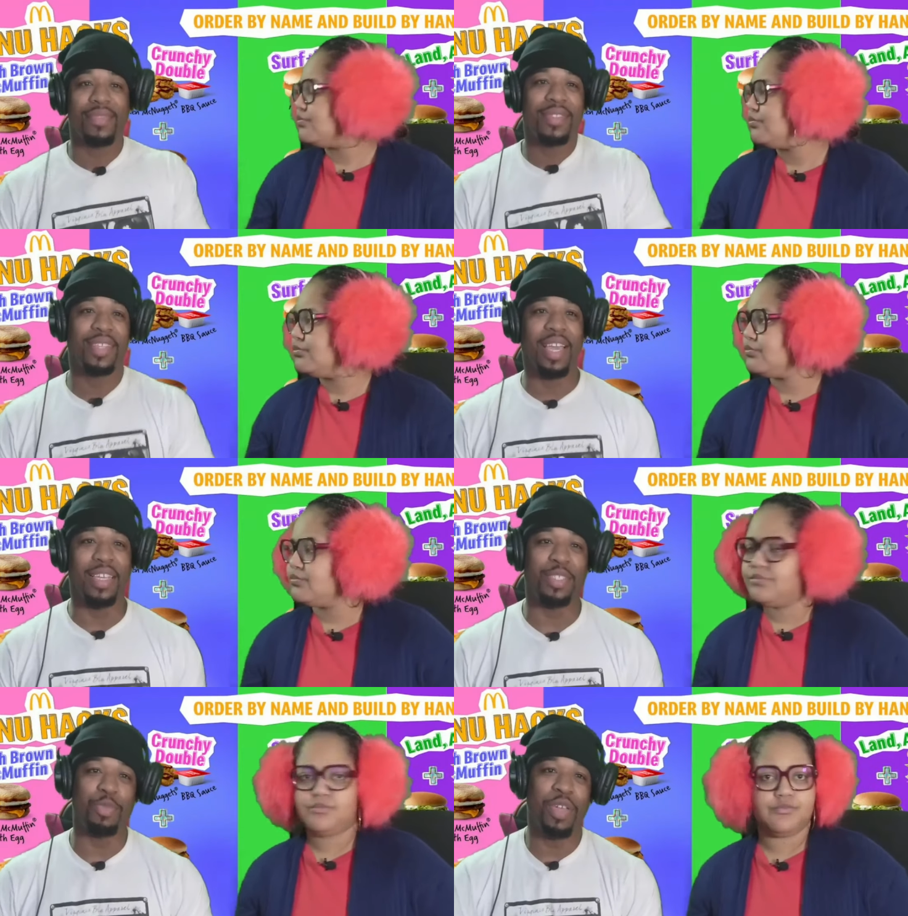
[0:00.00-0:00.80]

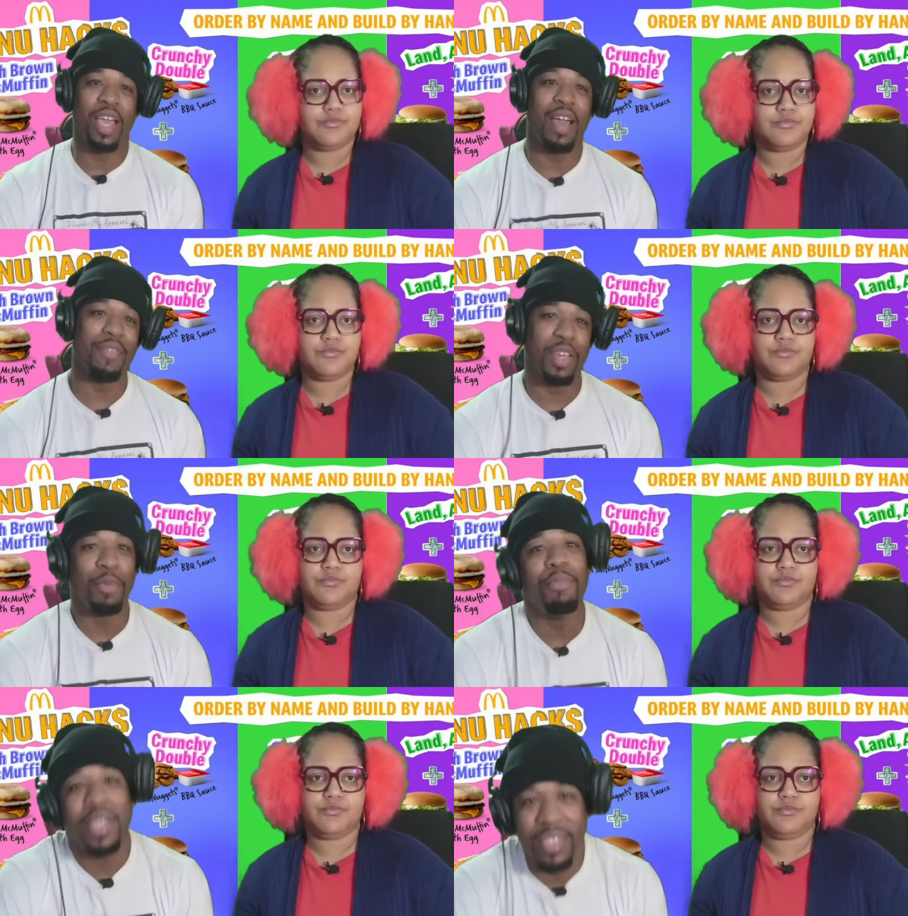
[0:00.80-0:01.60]
Speaker 1: Yes, we have the
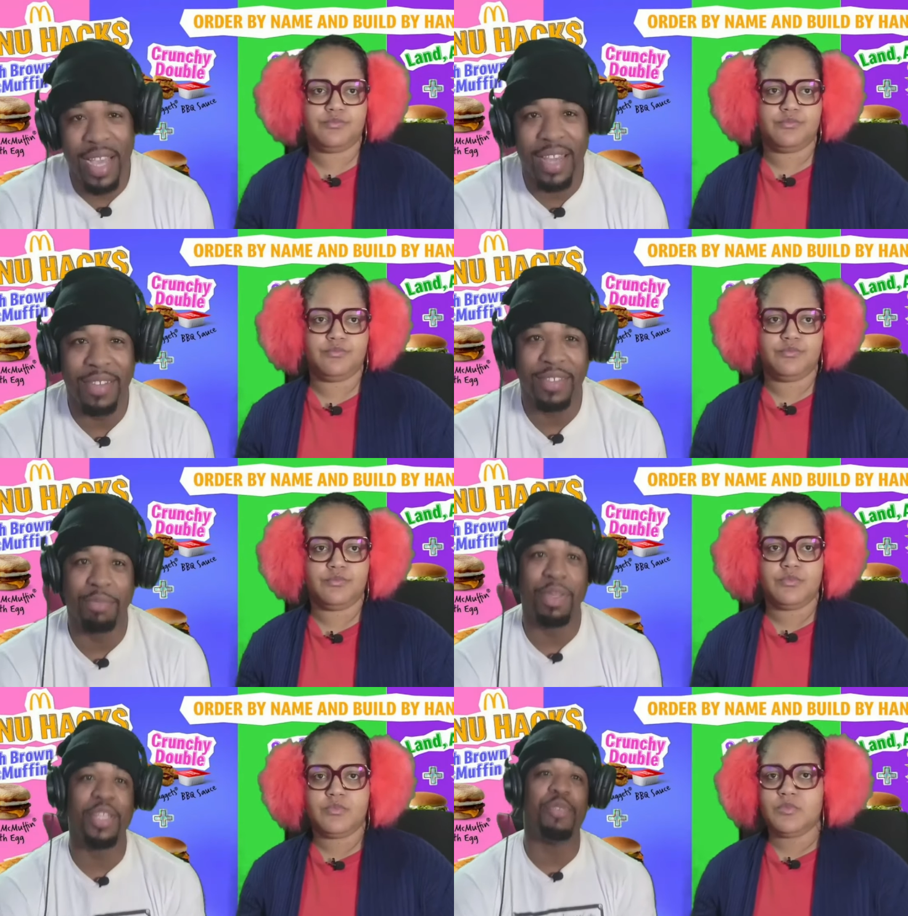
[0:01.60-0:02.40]
McDonald's
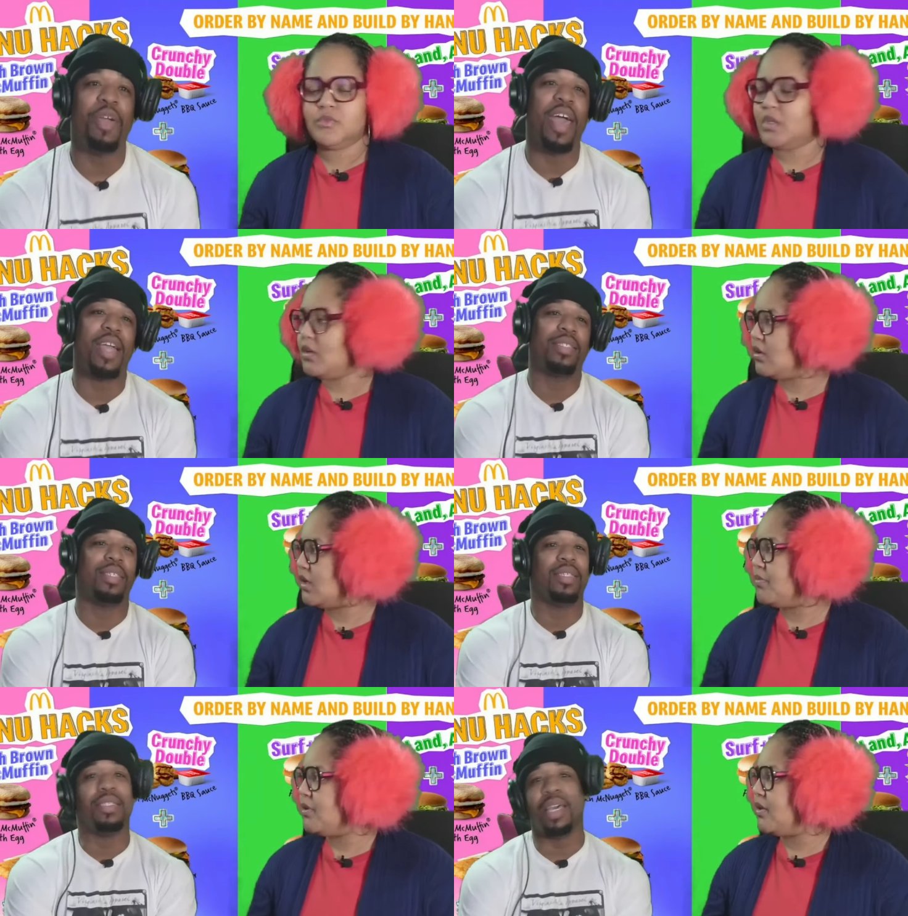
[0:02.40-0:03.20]
menu hack
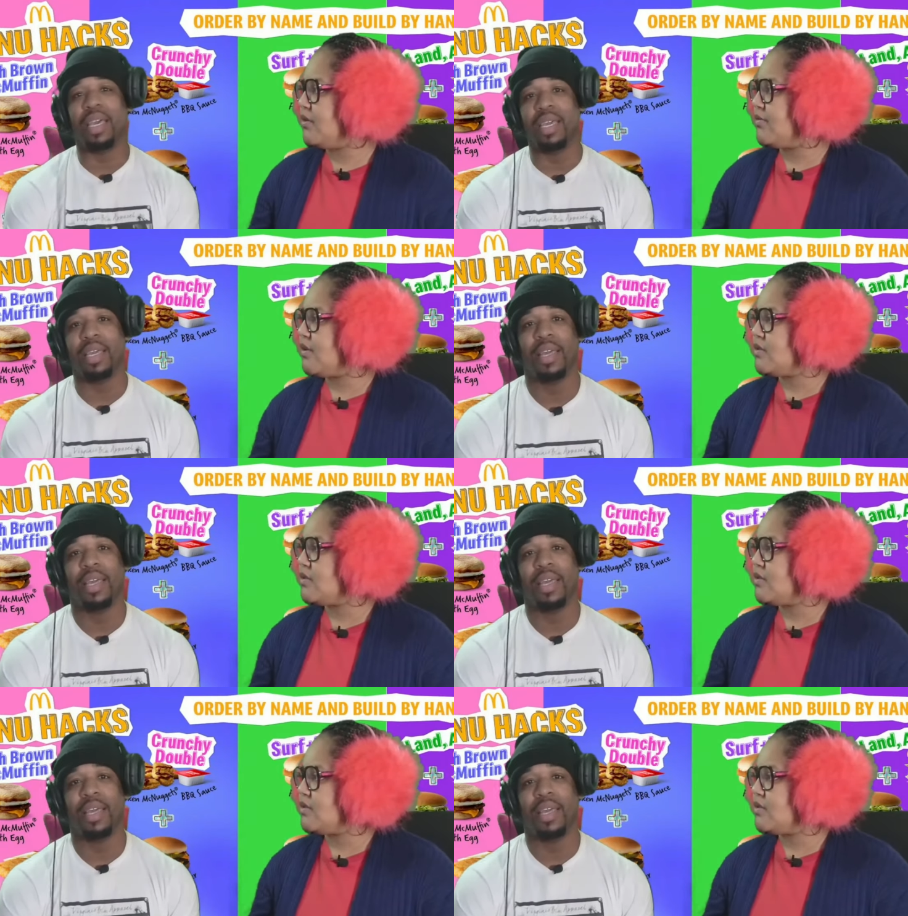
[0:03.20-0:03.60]
today.